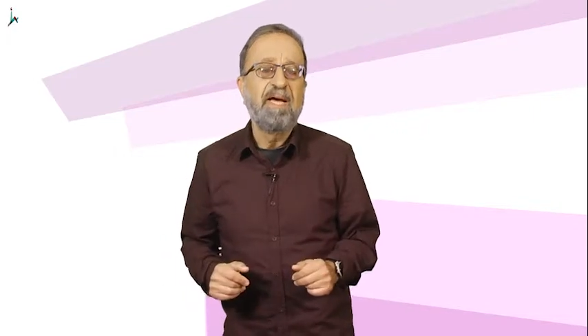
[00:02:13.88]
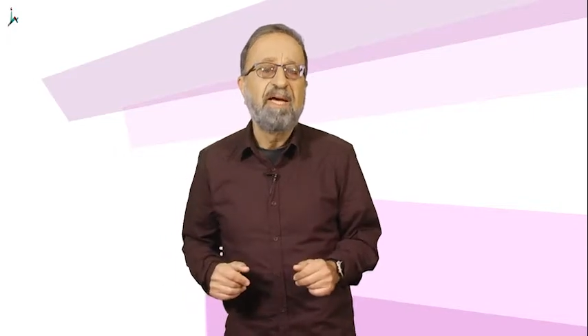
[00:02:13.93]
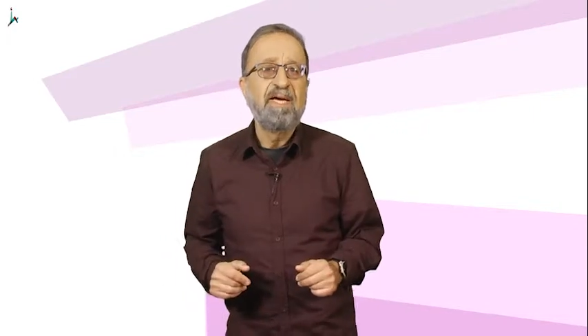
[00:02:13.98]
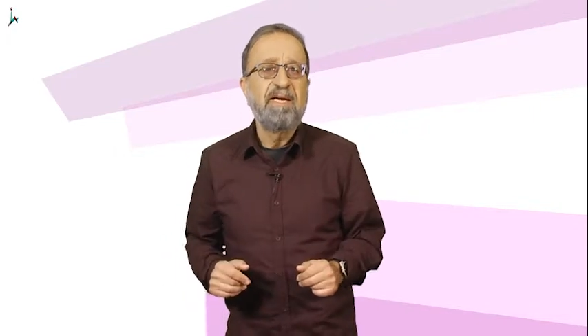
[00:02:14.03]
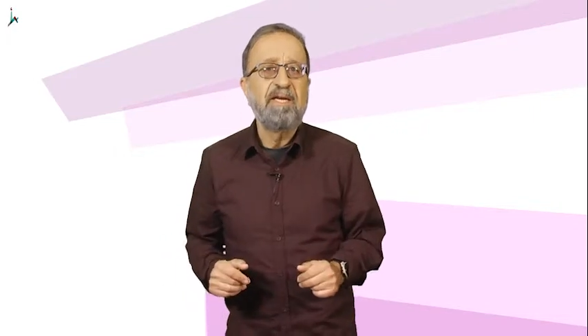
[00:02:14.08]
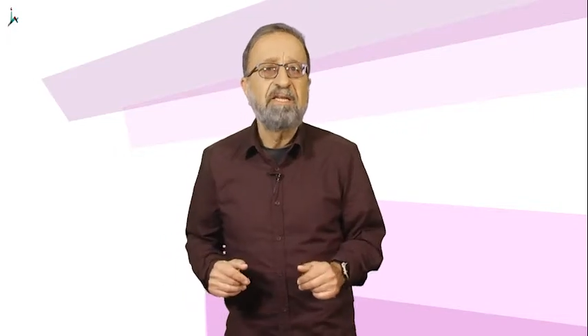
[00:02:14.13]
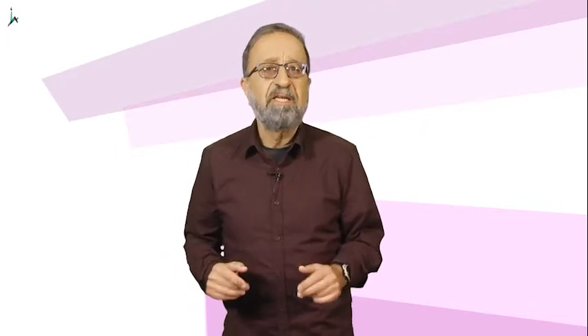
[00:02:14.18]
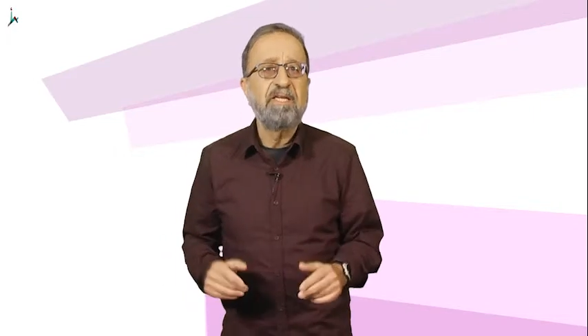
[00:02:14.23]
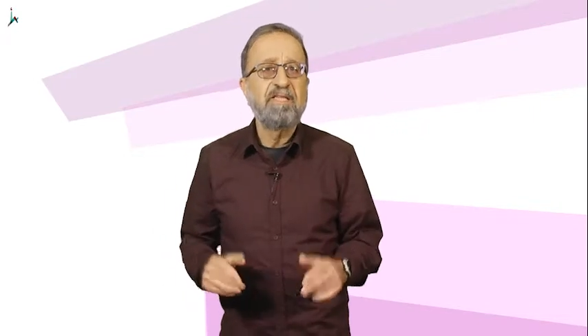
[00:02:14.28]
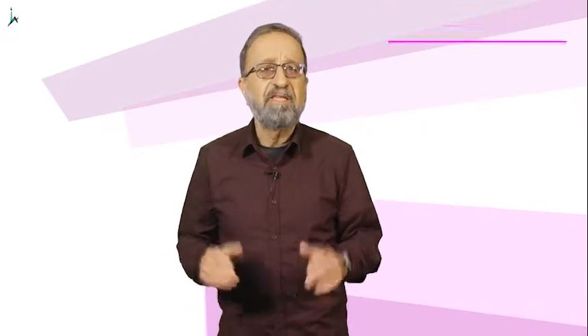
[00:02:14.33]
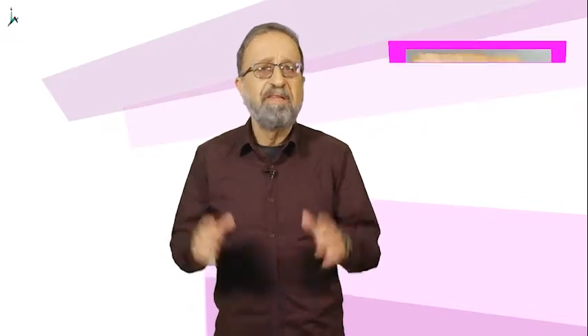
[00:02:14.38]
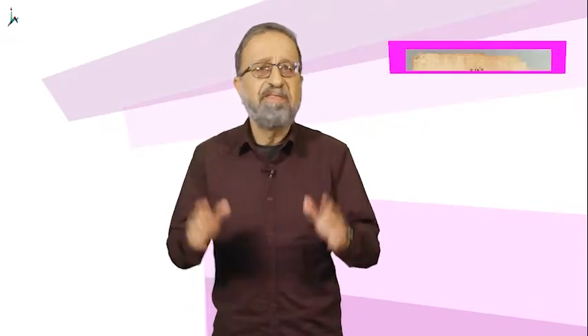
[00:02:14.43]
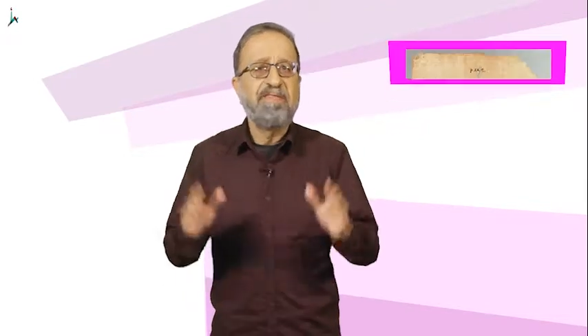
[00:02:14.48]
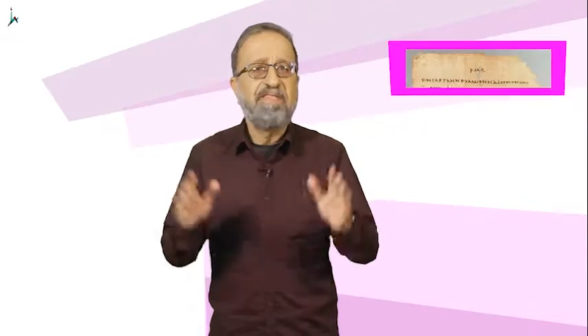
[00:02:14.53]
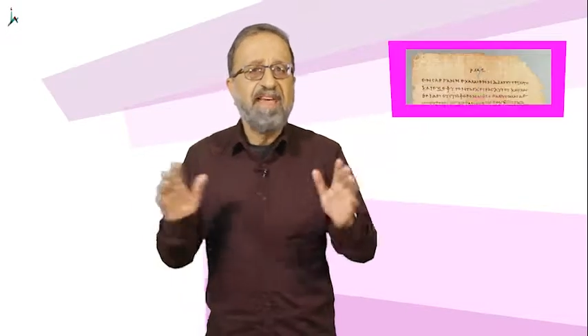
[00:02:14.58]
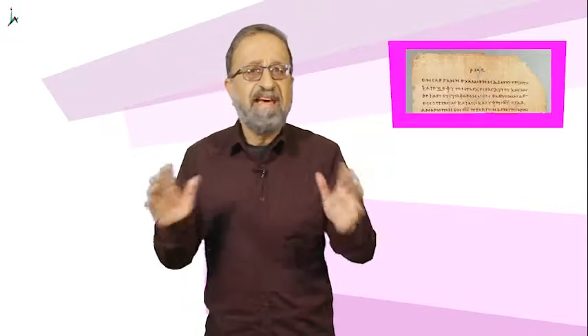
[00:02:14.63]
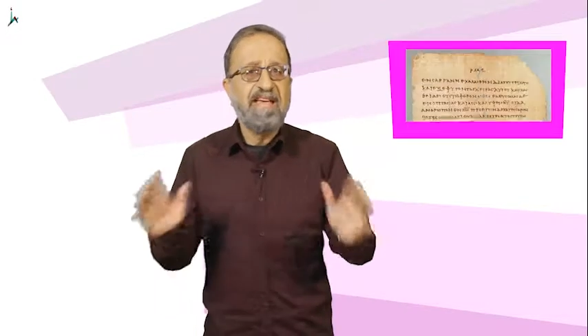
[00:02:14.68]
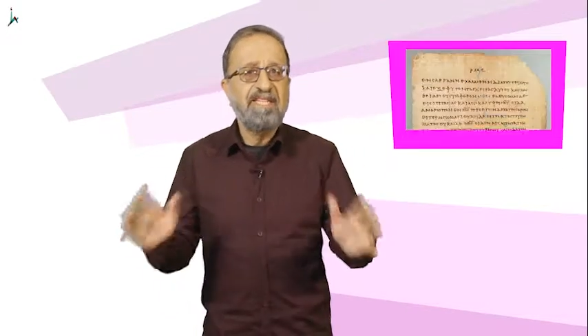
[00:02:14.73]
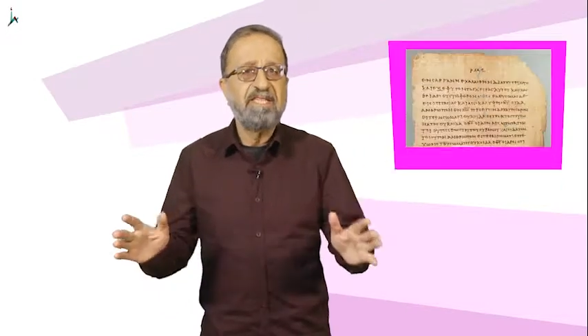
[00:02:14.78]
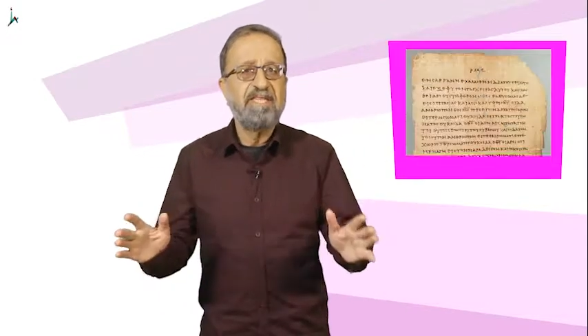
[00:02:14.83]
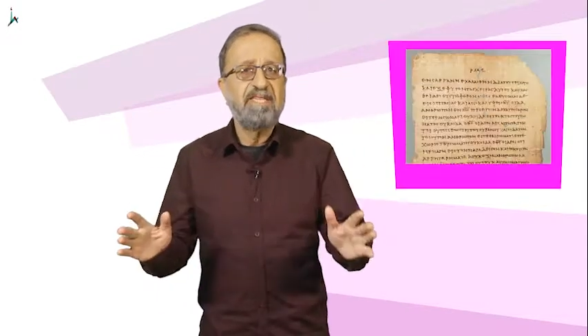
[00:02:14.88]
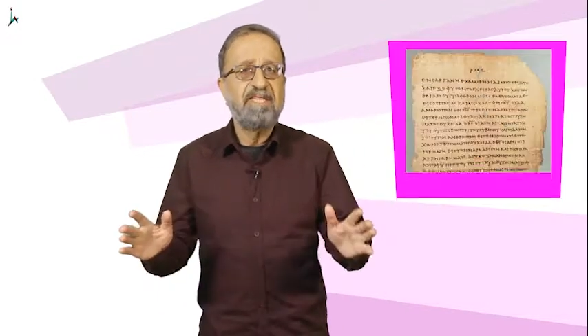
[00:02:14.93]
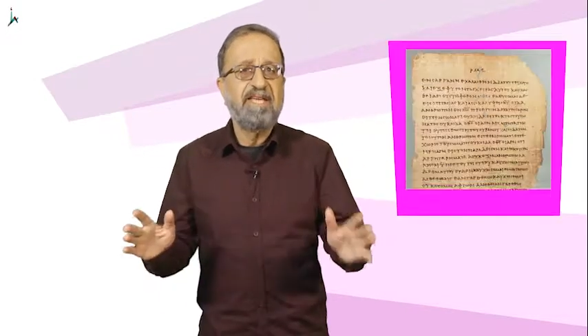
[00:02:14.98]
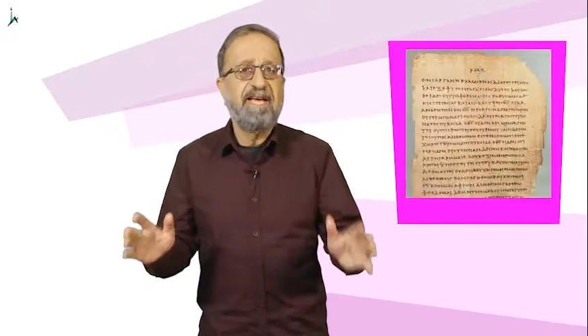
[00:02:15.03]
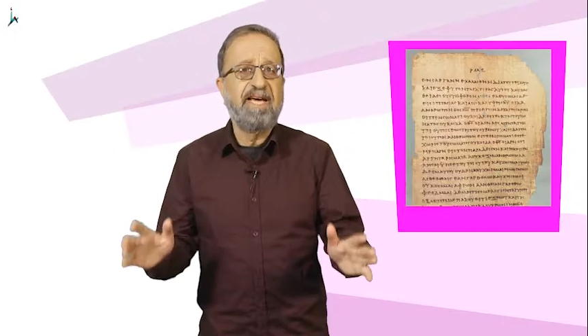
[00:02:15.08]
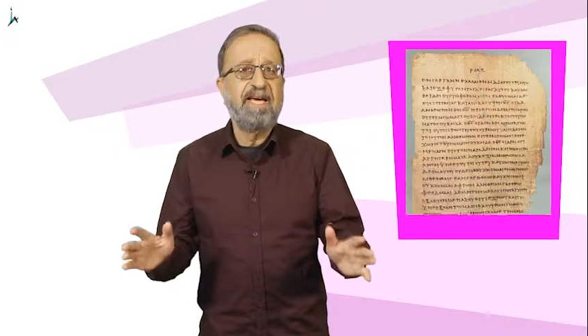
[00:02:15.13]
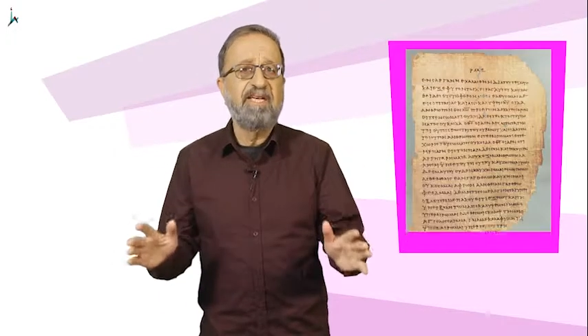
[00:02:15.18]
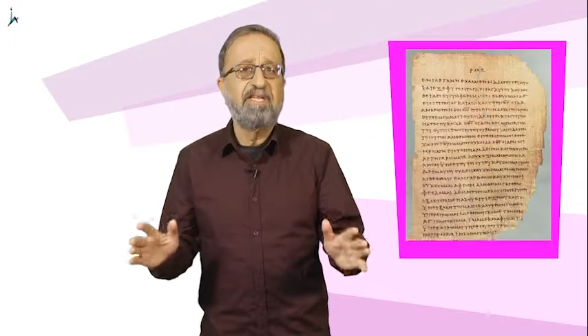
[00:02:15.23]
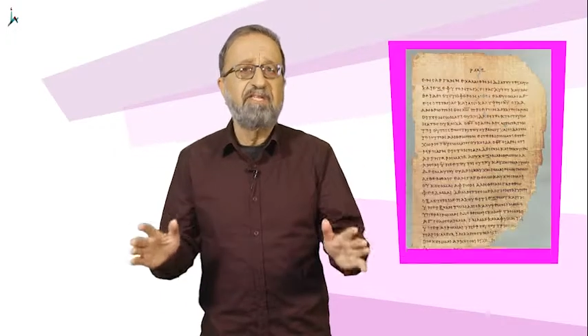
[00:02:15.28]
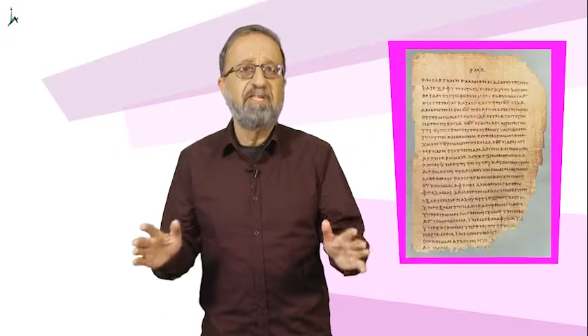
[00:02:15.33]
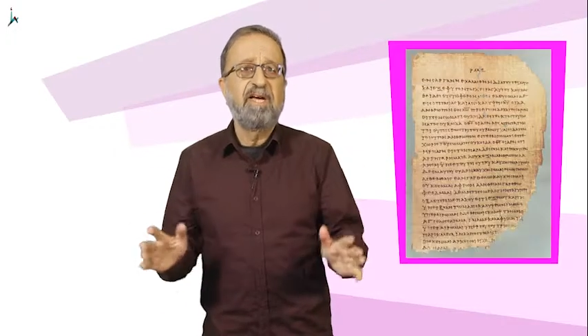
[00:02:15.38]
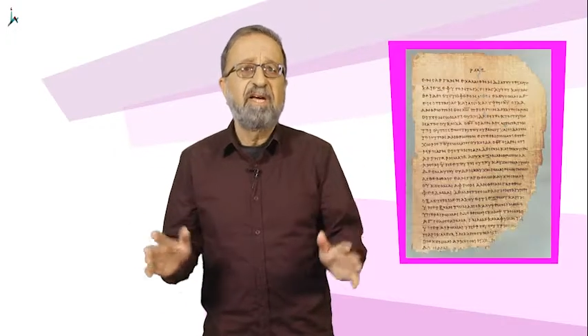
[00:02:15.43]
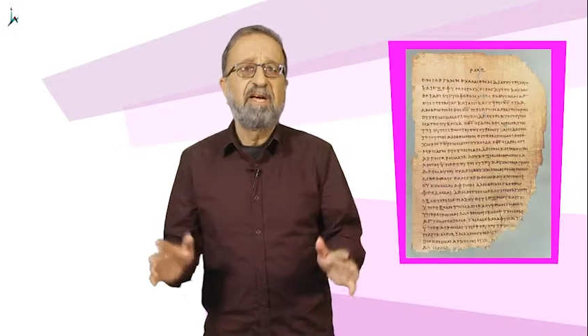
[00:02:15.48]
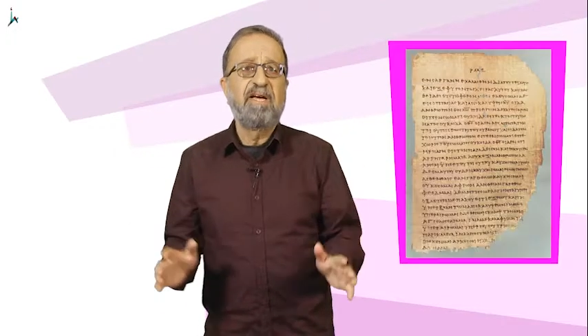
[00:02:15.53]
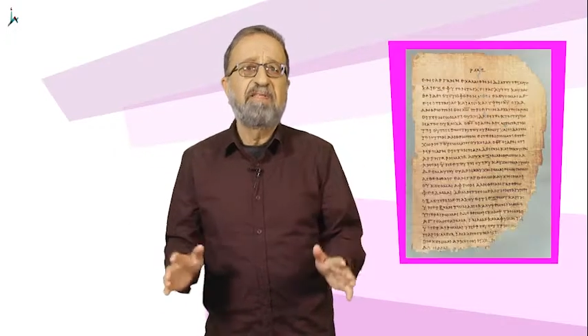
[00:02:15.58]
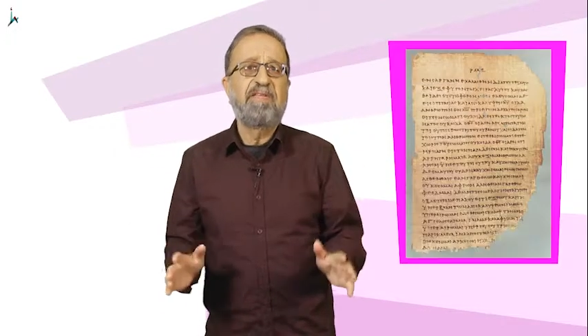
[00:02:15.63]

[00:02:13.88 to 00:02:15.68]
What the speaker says: It is at that stage